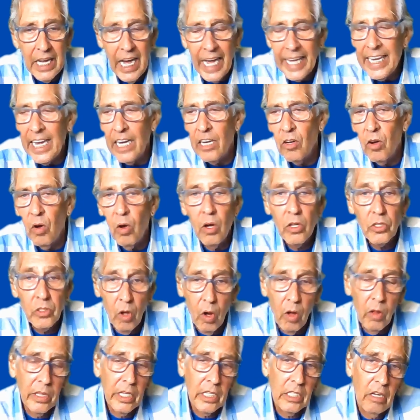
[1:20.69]
I get calls
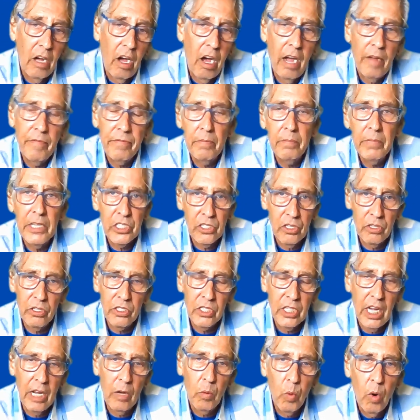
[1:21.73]
all the time from listeners
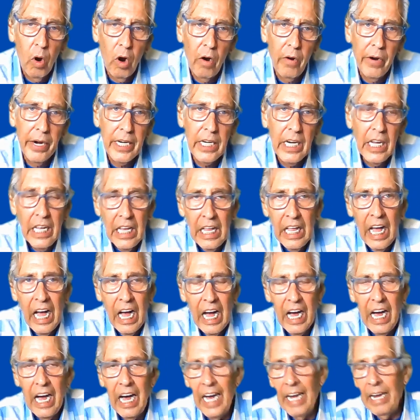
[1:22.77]
saying, Warren,
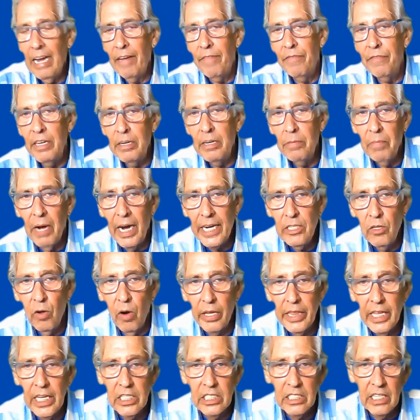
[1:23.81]
I, I feed my
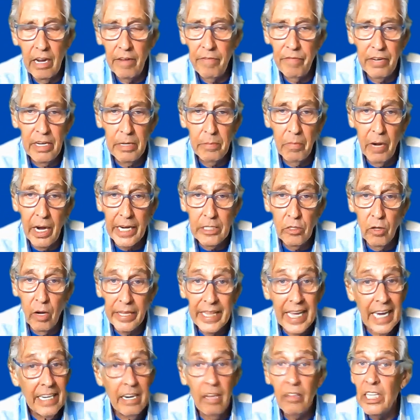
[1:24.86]
dog this and I feed my dog
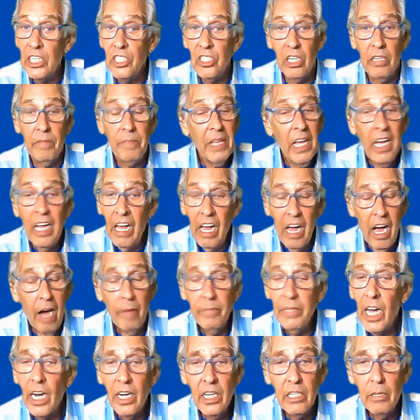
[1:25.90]
that. Now, listen, I'm
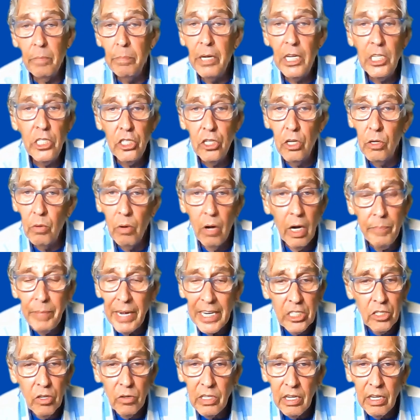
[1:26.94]
not going to pick you. It
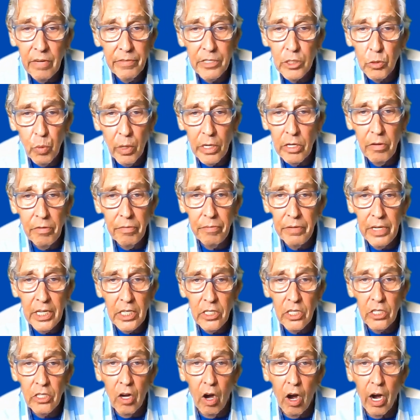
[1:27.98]
makes no difference what you feed
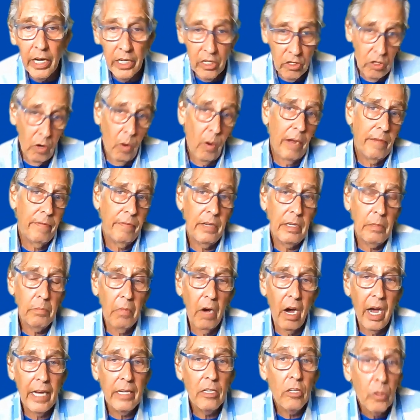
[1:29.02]
your dog. You know, I feed
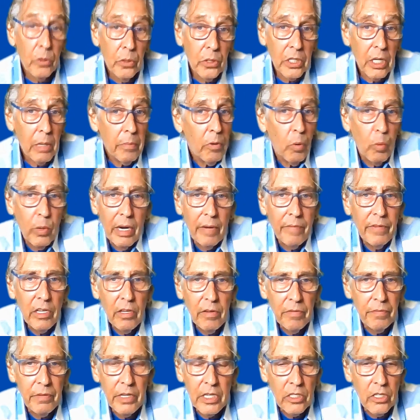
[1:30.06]
mine, Lucy, but whatever you
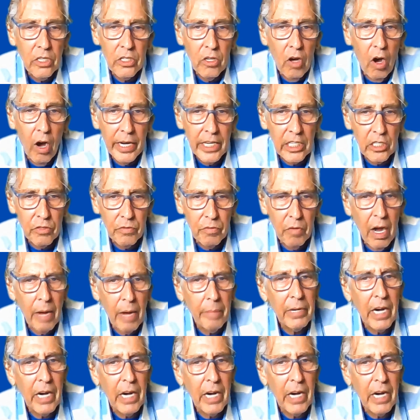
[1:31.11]
feed your dog is fine.